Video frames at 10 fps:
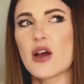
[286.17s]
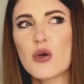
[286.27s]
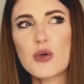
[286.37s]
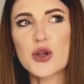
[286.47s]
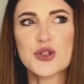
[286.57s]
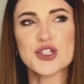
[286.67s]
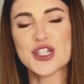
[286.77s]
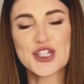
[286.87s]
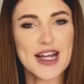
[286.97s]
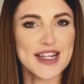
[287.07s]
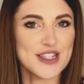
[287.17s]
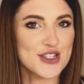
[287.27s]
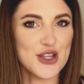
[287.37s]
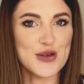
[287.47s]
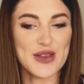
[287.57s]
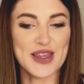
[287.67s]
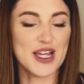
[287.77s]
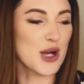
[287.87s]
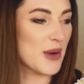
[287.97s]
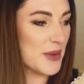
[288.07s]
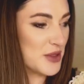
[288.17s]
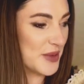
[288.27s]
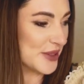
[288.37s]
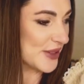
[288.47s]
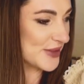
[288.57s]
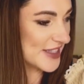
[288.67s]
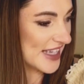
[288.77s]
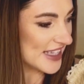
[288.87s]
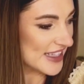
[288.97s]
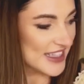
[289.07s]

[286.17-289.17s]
oh, who's she chatting to? And they come up to be nosy.